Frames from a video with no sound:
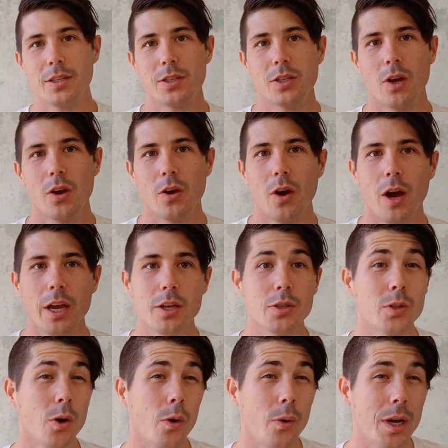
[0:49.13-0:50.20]
So I used
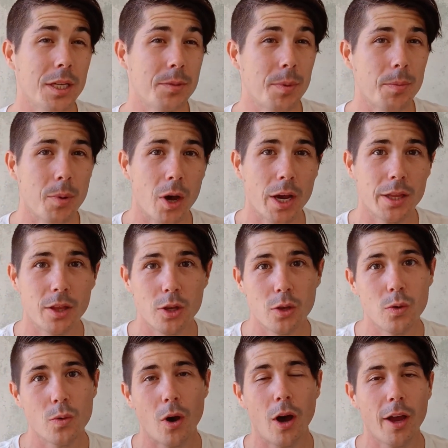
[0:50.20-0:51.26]
to always be buying the
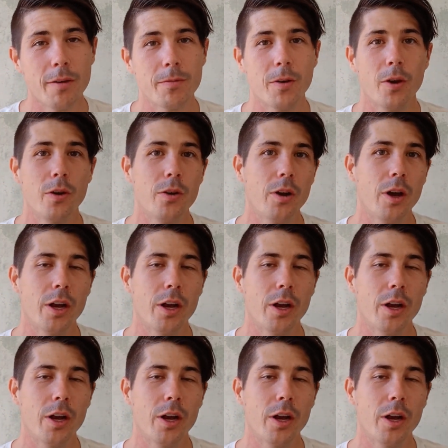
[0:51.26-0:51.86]
new iPhone.